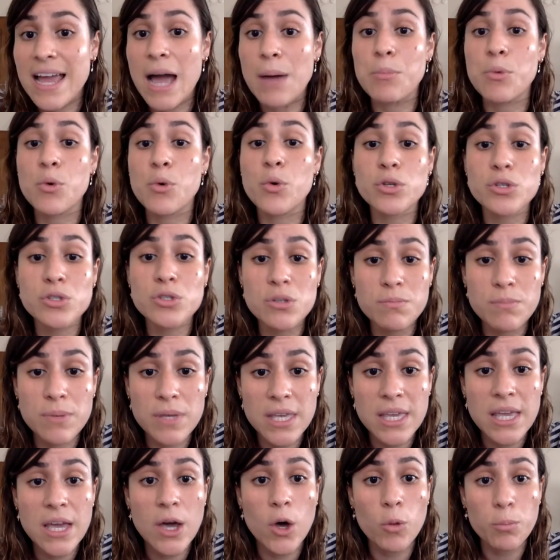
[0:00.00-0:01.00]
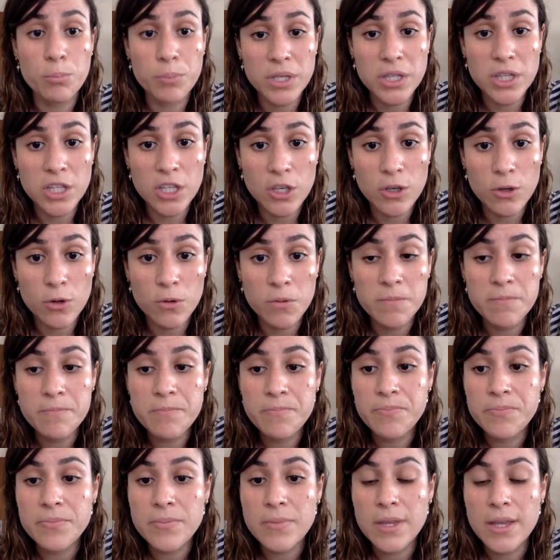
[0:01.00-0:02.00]
I'm going to be helping you
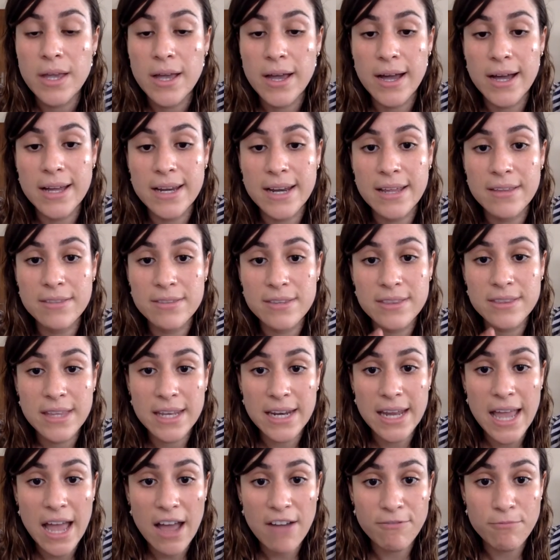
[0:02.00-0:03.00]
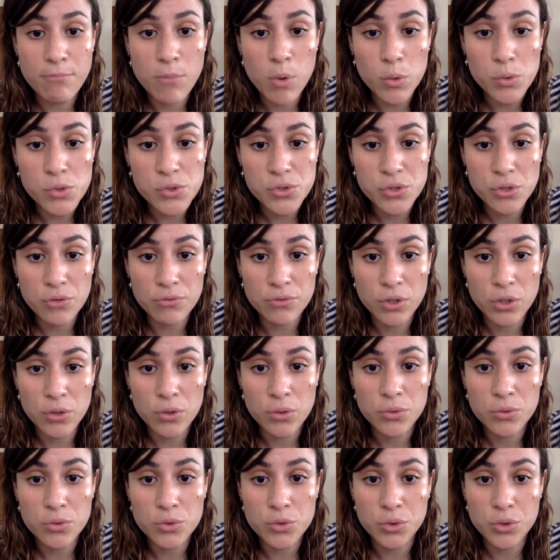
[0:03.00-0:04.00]
and I think that I have most of
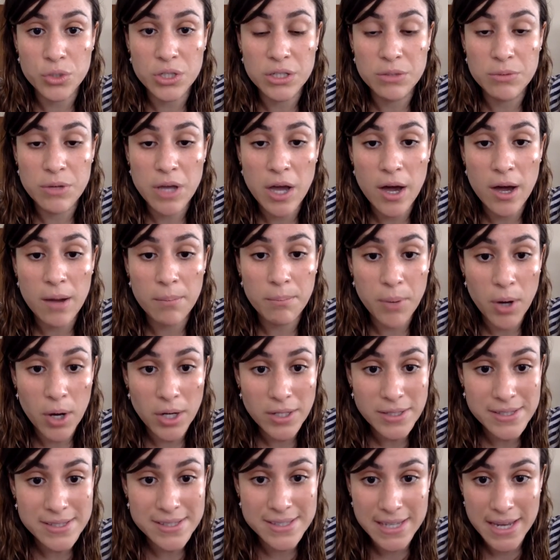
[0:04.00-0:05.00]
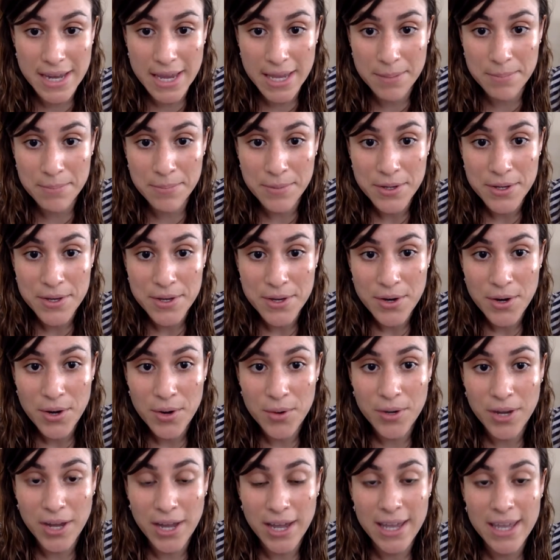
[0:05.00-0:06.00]
you during uh, POTS time.
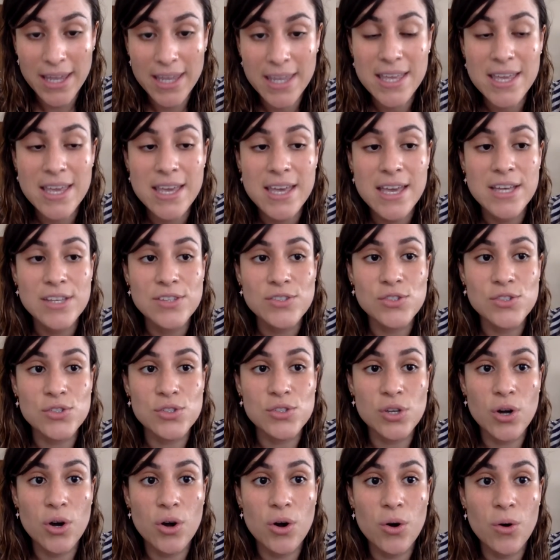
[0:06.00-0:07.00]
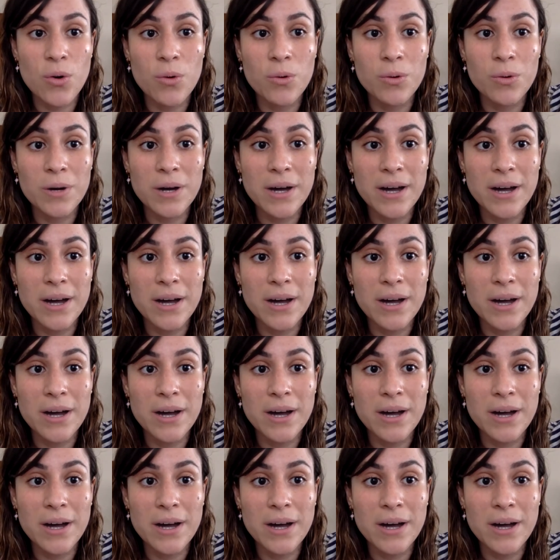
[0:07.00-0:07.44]
Okay, so